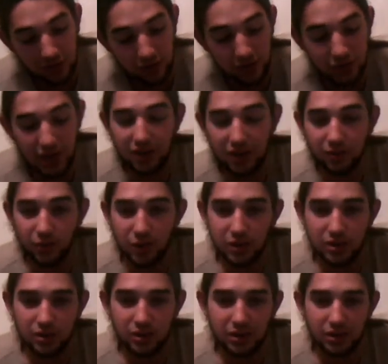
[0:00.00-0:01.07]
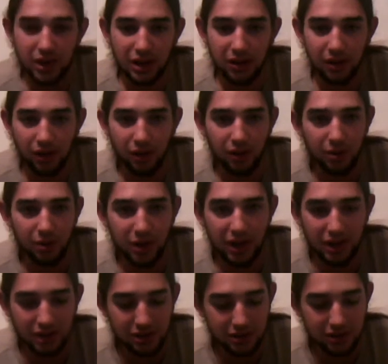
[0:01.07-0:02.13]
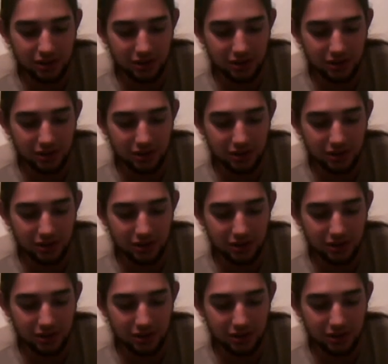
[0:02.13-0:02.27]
If you tighten one screw down all the way at this,